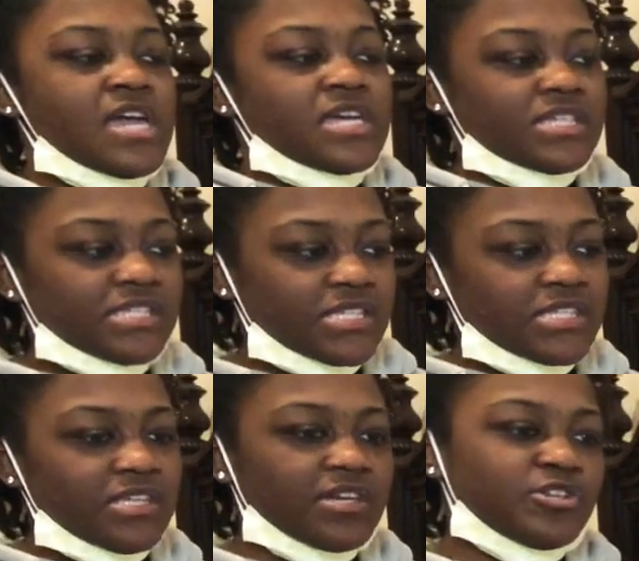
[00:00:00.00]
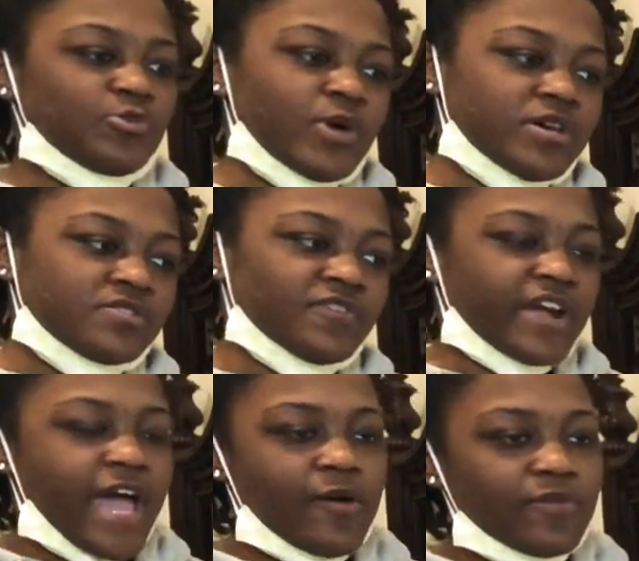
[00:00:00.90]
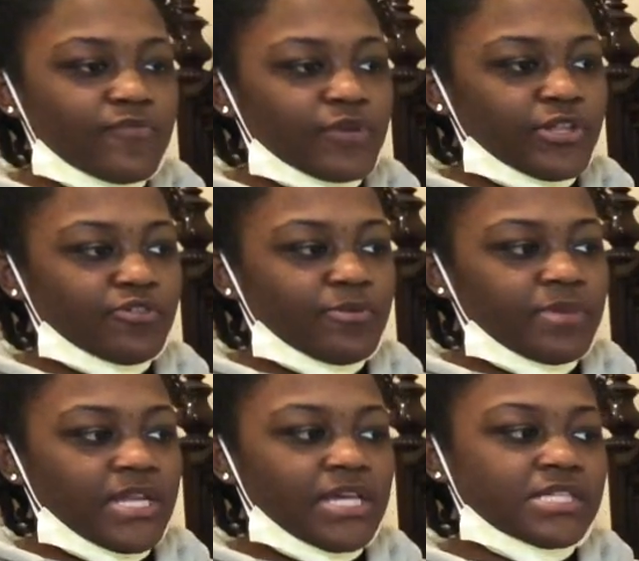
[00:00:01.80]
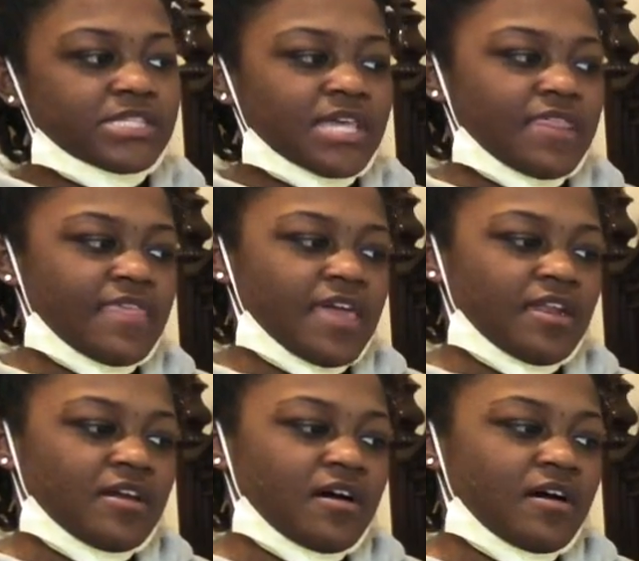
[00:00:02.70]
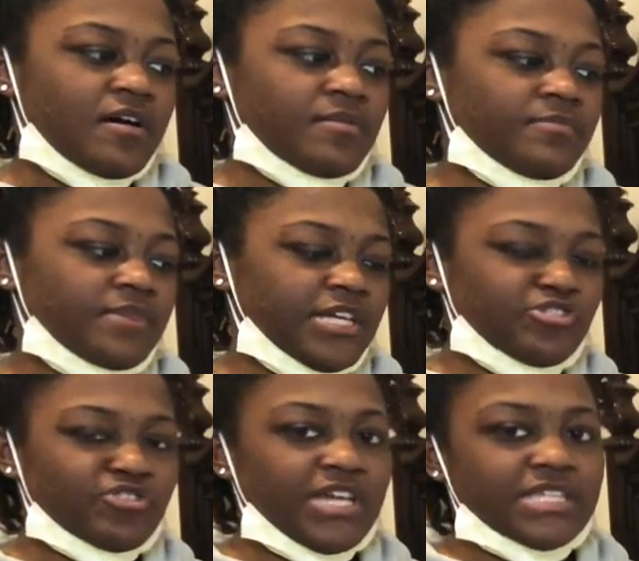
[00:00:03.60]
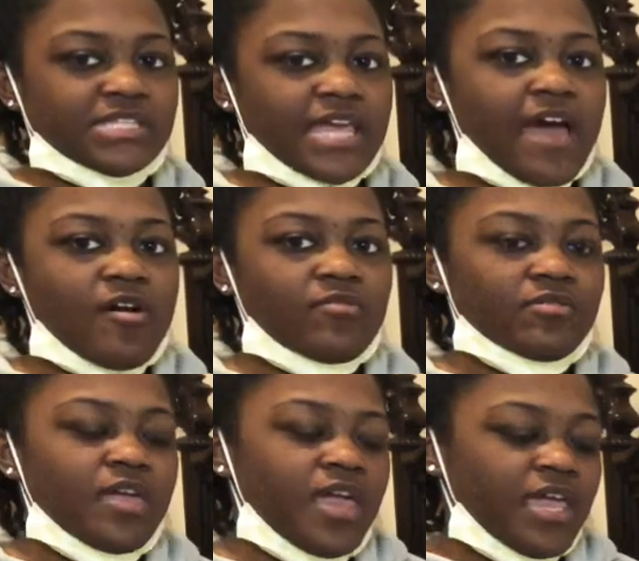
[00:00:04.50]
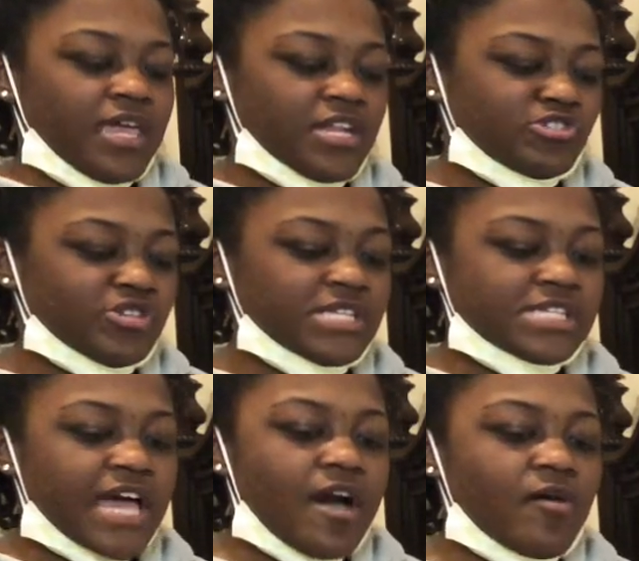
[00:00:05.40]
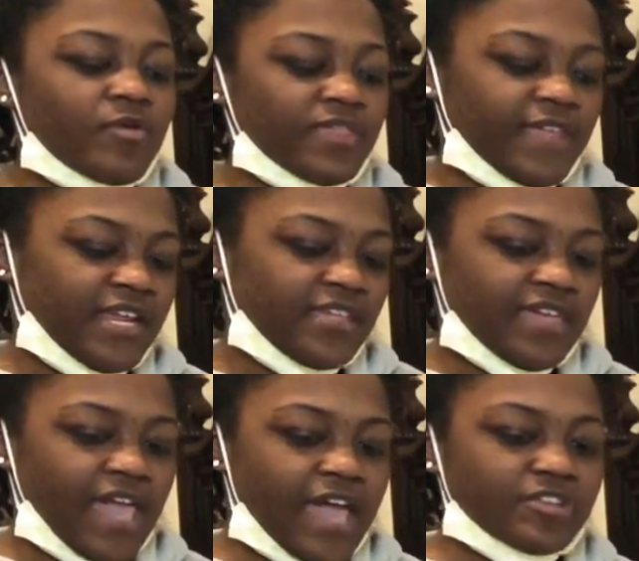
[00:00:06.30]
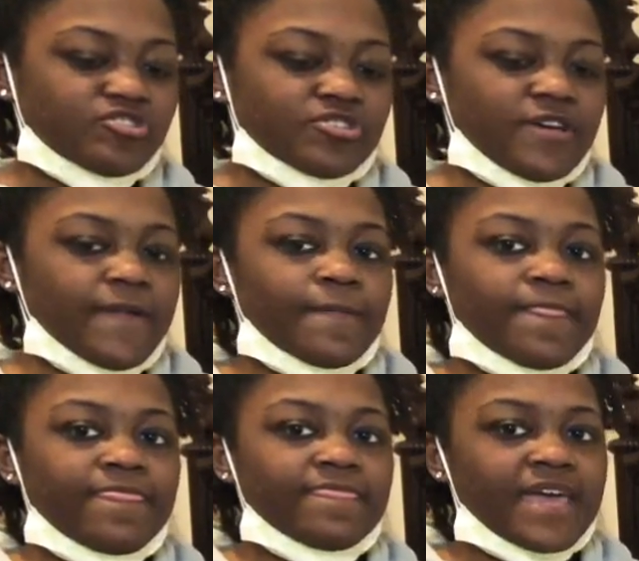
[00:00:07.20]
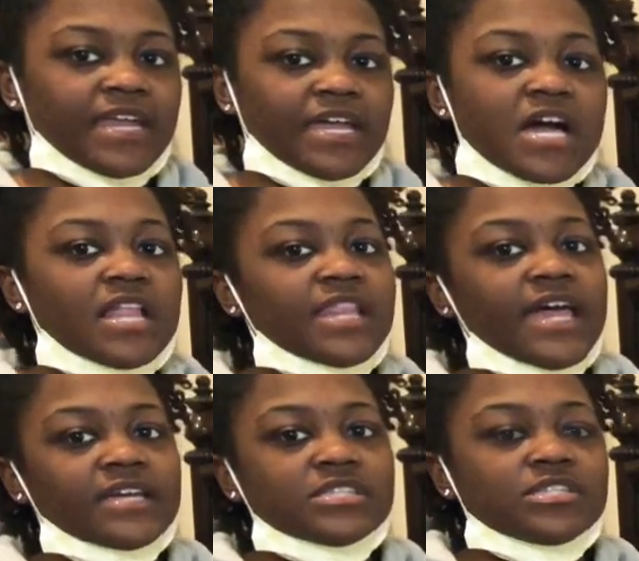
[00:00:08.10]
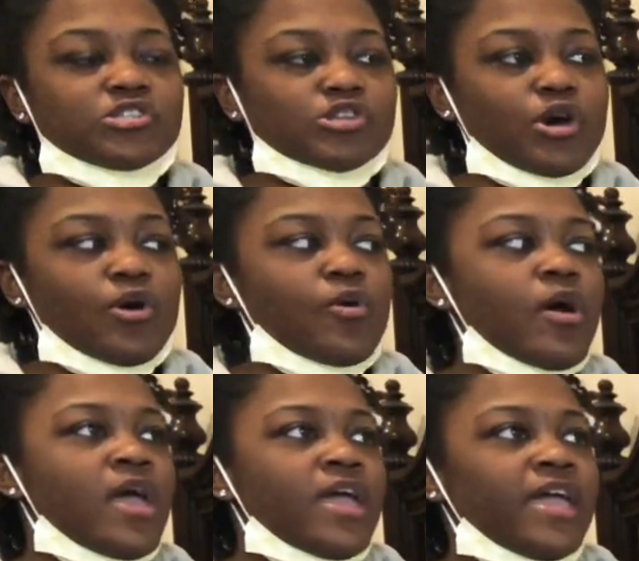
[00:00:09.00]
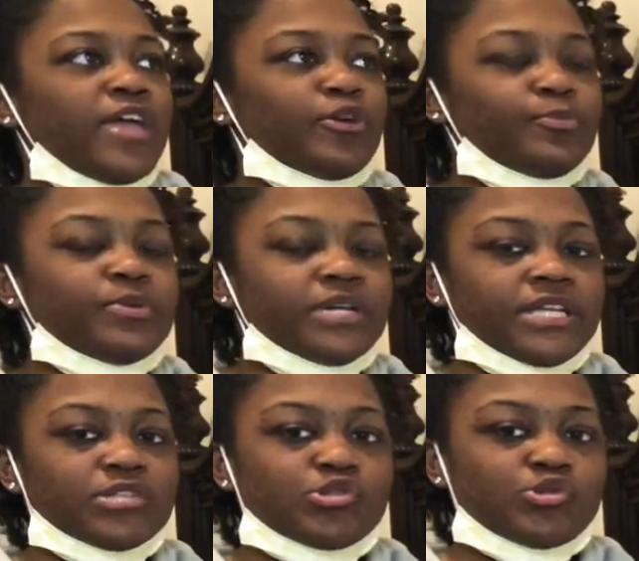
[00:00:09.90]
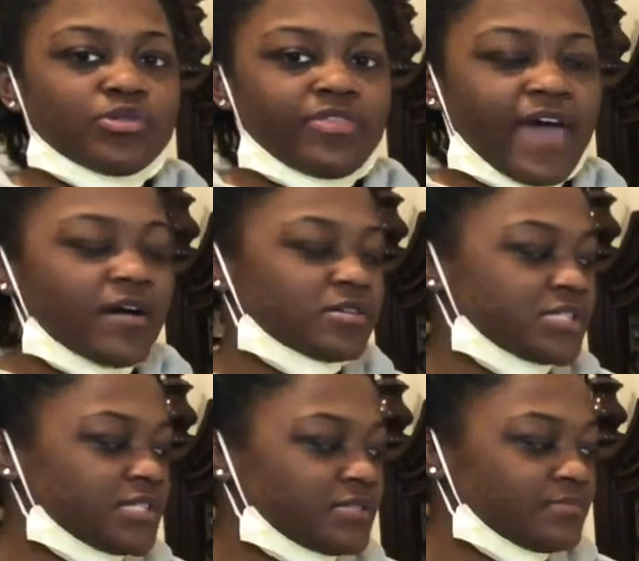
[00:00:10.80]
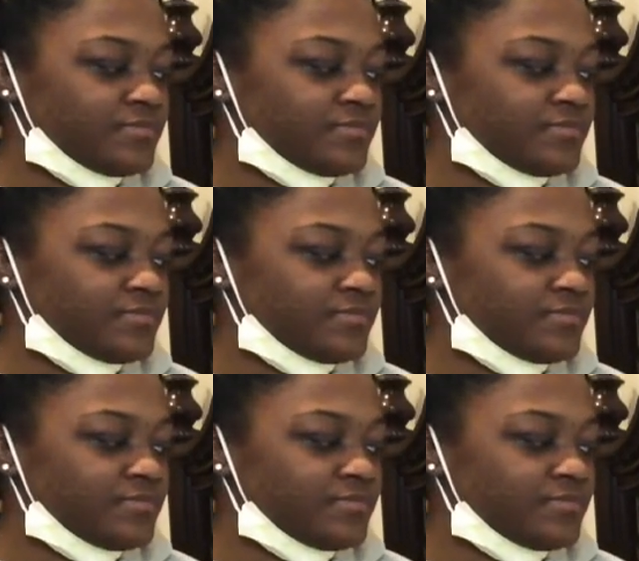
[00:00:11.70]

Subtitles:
sits there, dwells for an hour 43 minutes, and then it drains out. And it drains out with anything extra that it collects. So it'll put in 2,000,